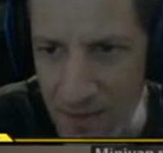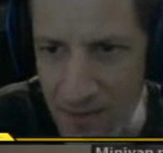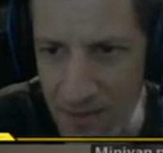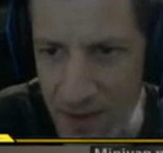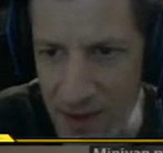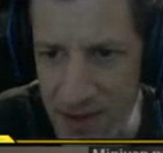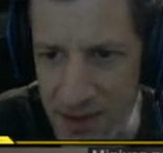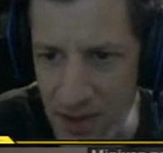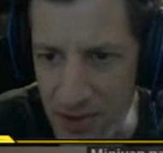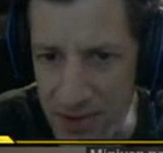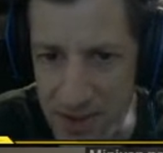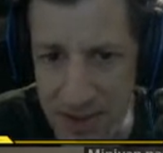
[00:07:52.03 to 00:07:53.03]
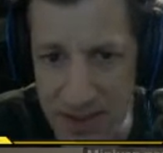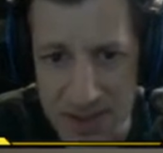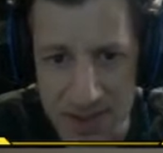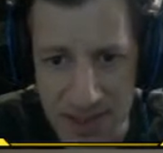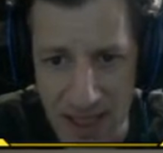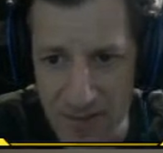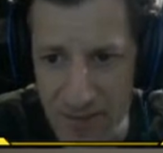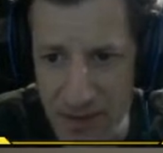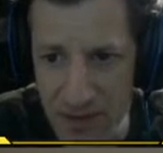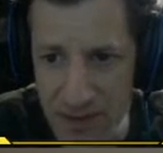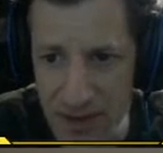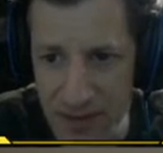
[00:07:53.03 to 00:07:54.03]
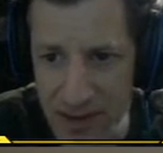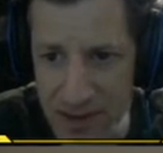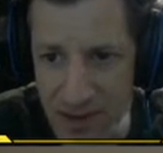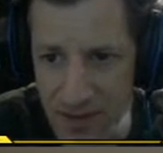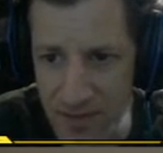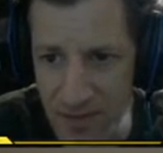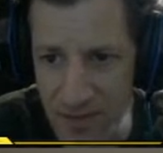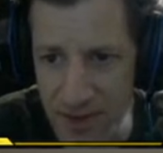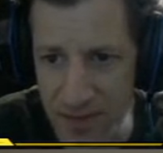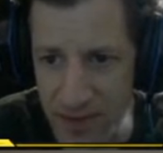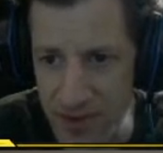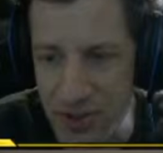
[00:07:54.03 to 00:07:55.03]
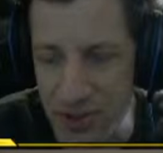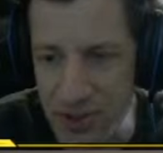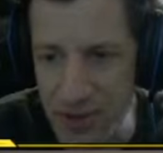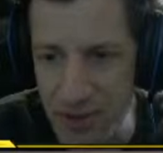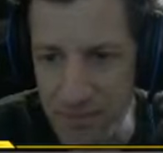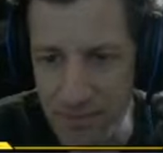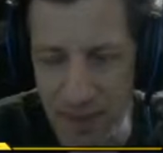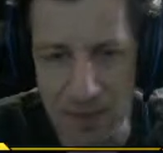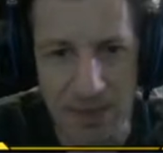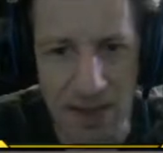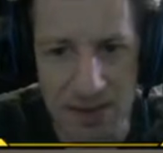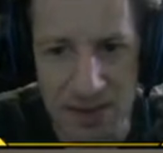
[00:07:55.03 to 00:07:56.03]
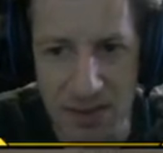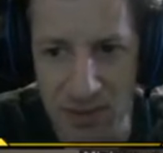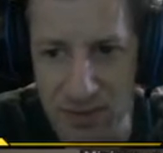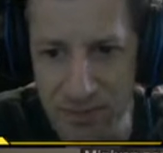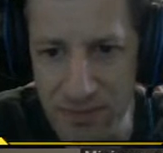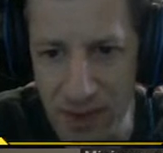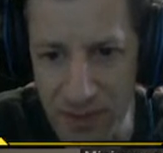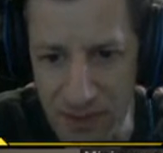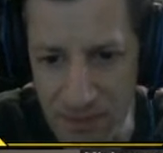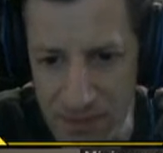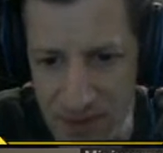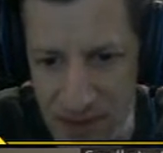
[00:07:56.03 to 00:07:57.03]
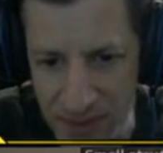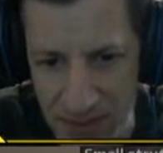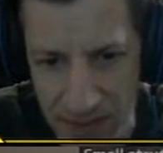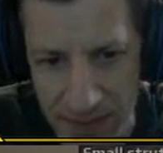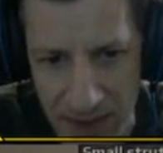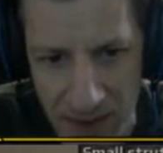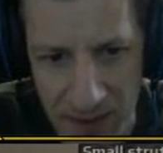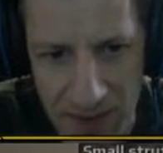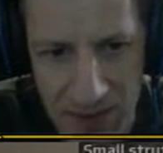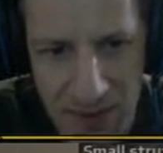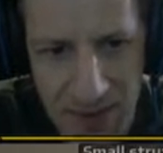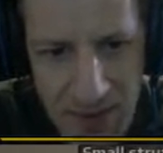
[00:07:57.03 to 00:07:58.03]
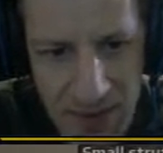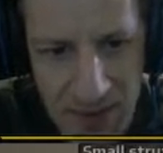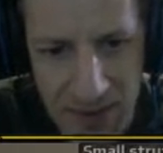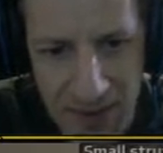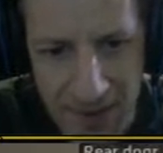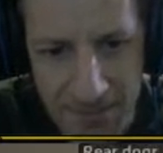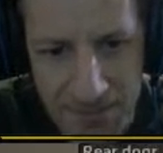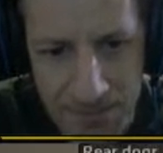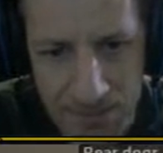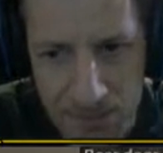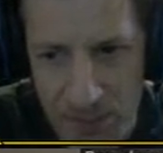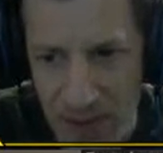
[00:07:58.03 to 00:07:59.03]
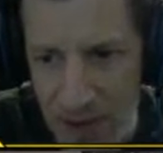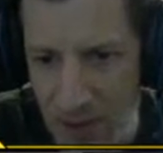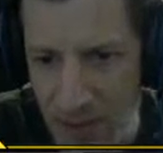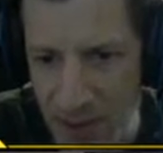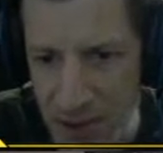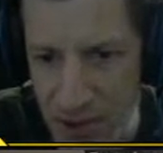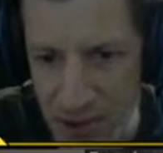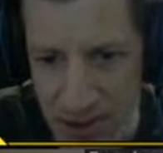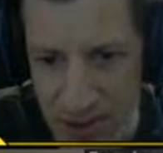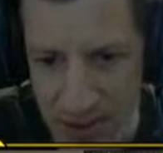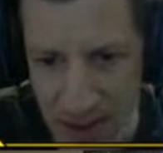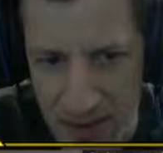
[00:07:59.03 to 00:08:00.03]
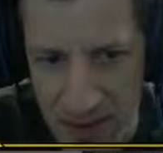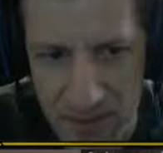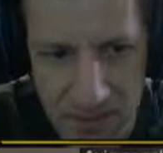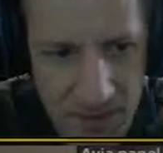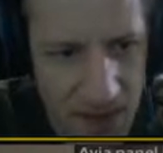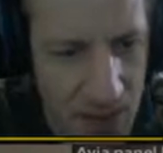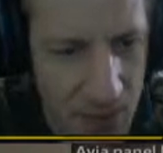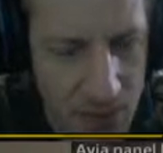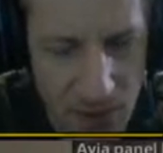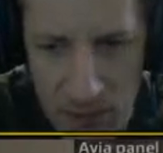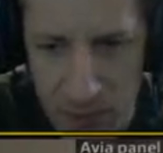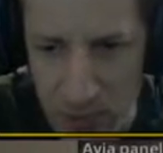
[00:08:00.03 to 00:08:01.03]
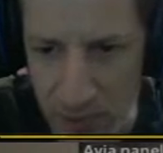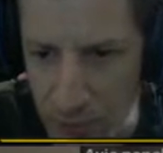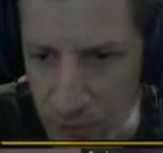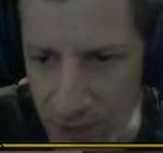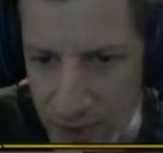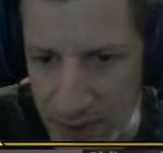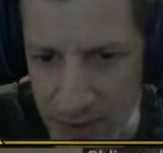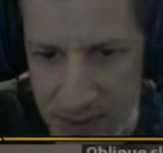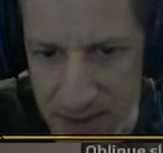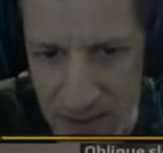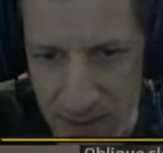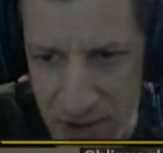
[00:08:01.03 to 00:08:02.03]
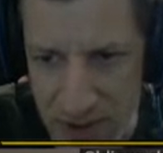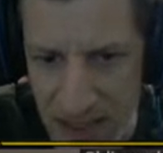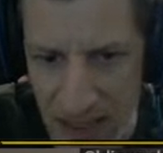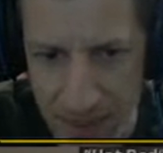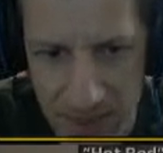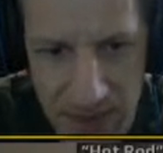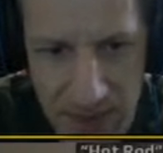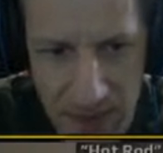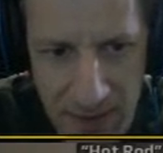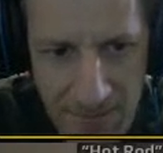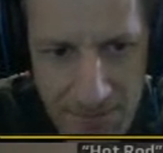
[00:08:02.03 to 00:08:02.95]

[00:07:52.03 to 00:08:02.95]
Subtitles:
Fire starters, definitely things are very much, Mad Maxy with all the stuff coming out. Engineers is kind of, I would call more boring because not much is happening.